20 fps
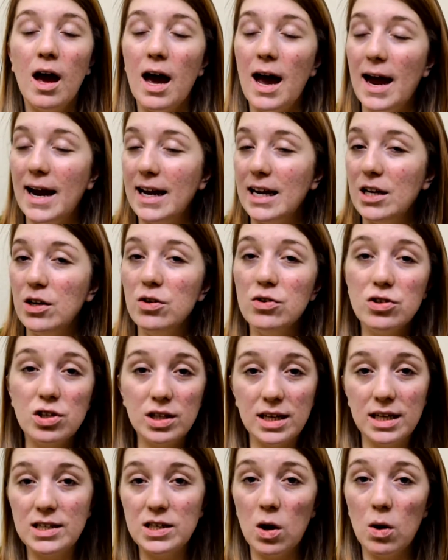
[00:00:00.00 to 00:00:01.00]
I
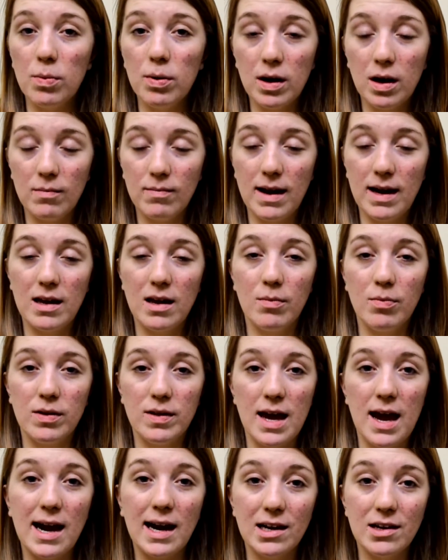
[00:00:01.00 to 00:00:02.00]
usually don't put on makeup with
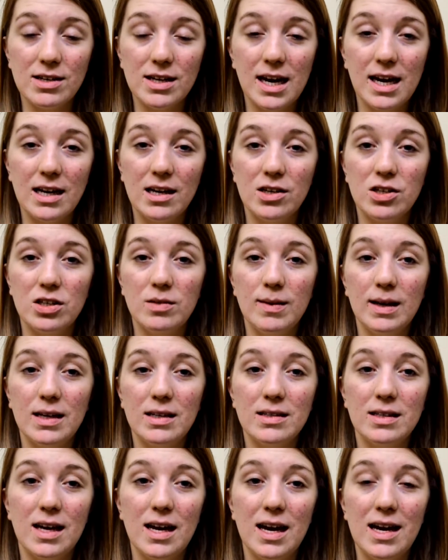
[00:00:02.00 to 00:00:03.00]
the Accutane just
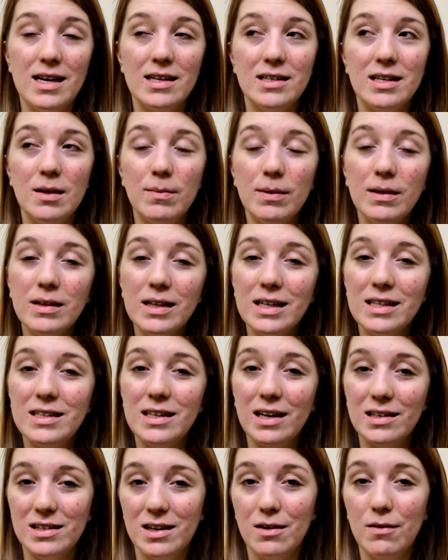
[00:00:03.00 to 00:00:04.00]
because it typically
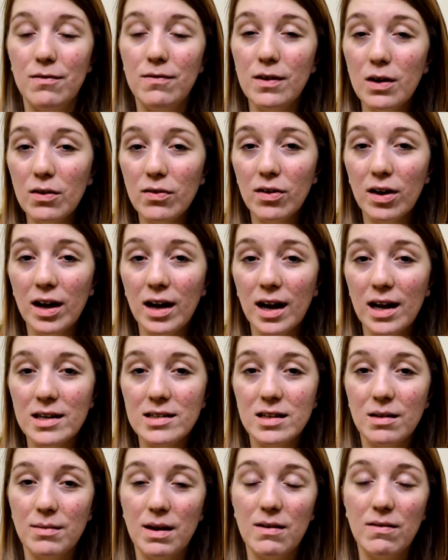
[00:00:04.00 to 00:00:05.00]
doesn't feel very
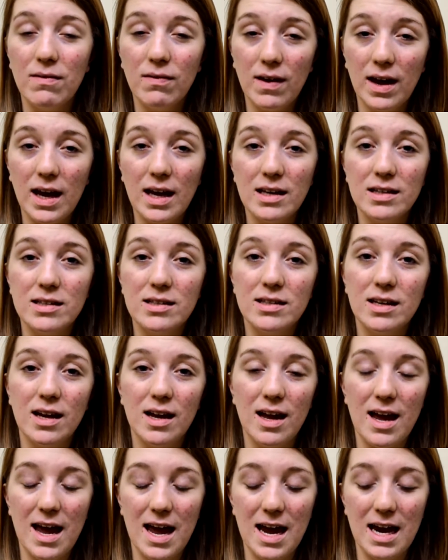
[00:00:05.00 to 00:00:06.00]
nice on my face,
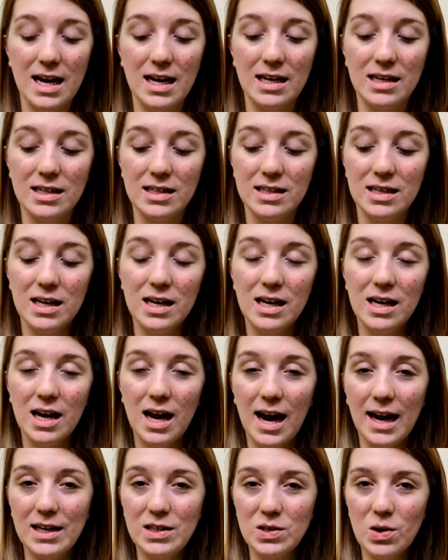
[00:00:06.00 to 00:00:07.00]
and
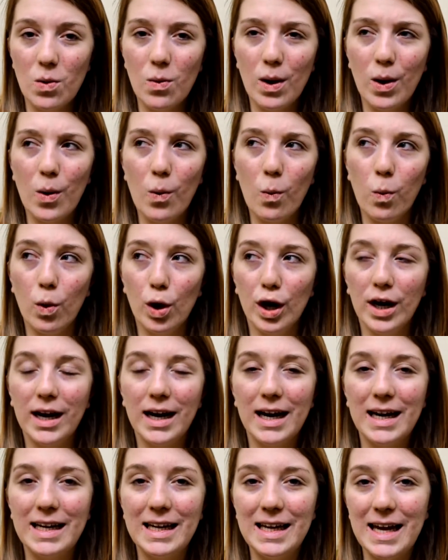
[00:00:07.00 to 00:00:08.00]
I don't want to
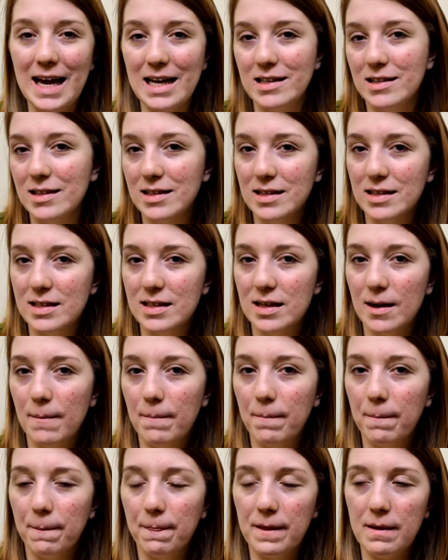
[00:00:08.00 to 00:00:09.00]
work against
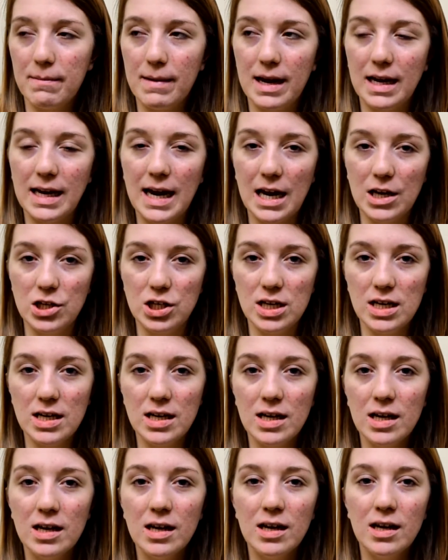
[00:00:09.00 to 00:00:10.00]
the
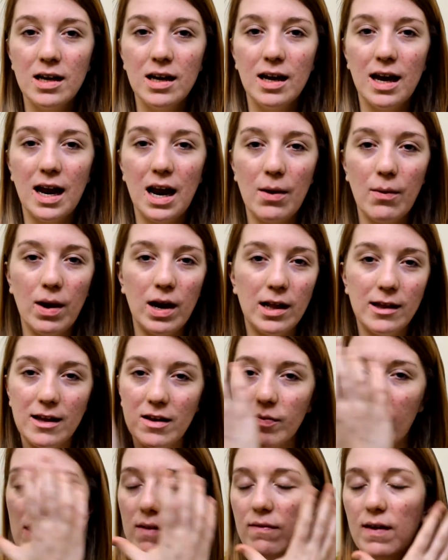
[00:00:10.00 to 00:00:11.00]
medication, and I want to
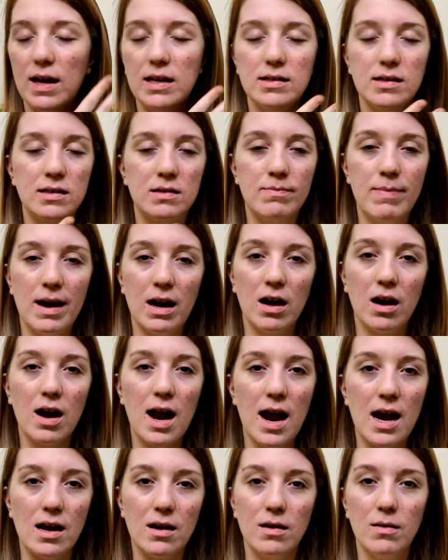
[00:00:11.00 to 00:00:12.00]
leave my face as bare
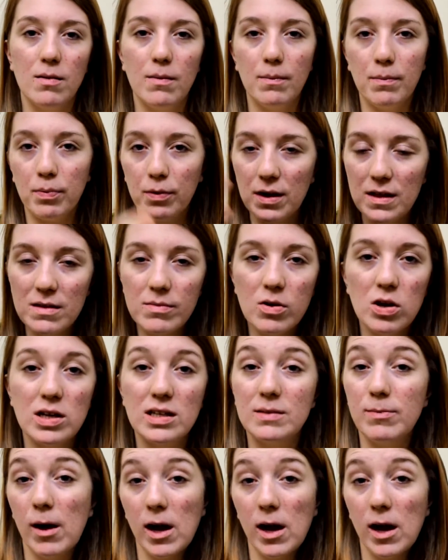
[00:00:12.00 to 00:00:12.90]
and breathable as